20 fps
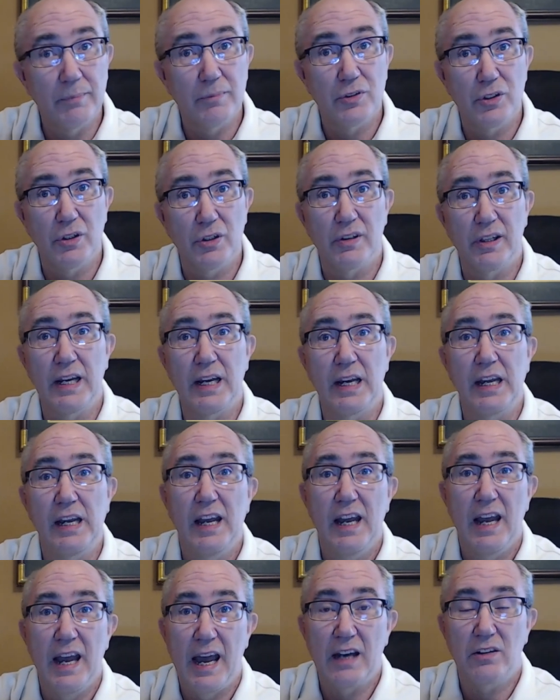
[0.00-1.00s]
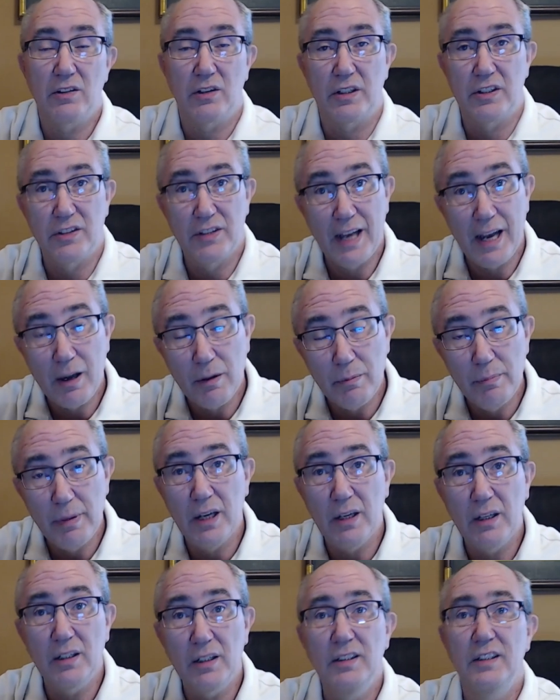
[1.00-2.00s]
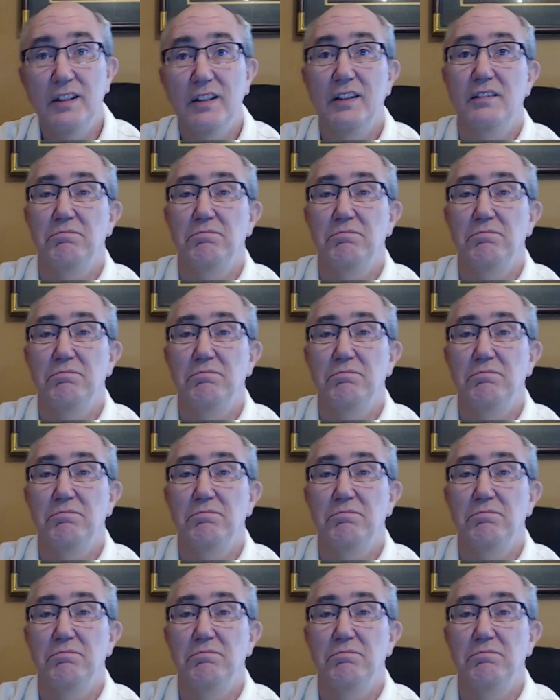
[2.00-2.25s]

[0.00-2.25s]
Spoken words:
so they actually sound better,